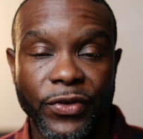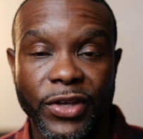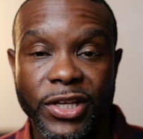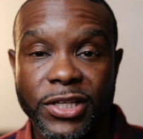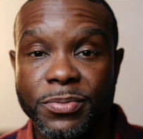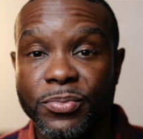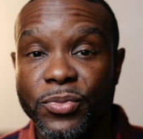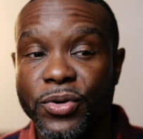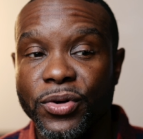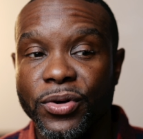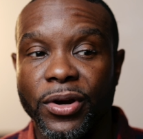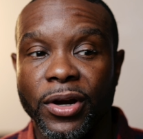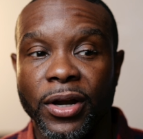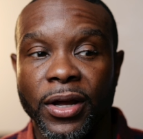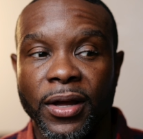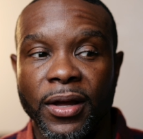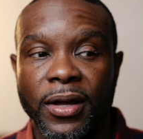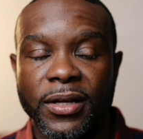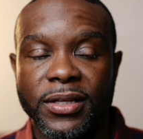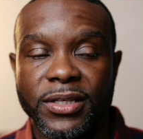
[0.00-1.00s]
It's more
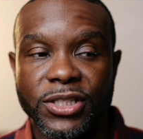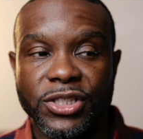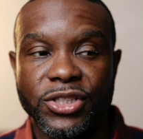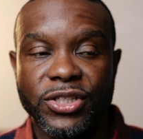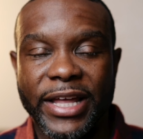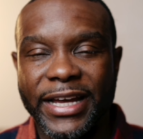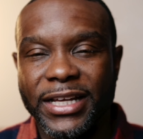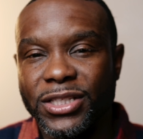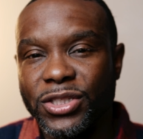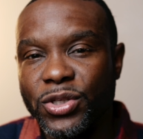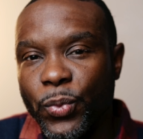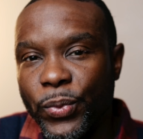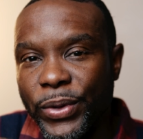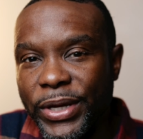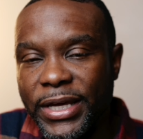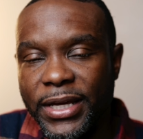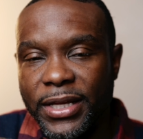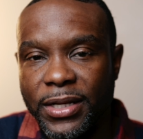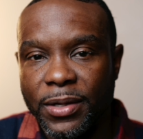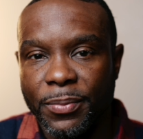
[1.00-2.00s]
just like
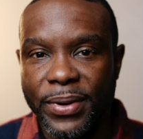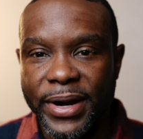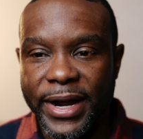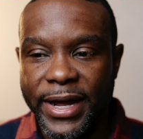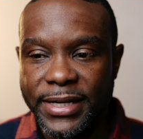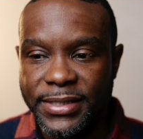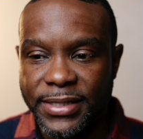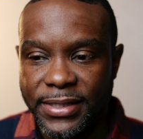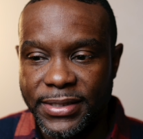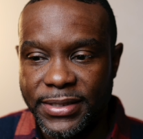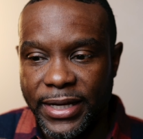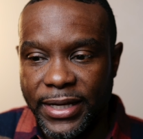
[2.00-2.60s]
tweaking the process,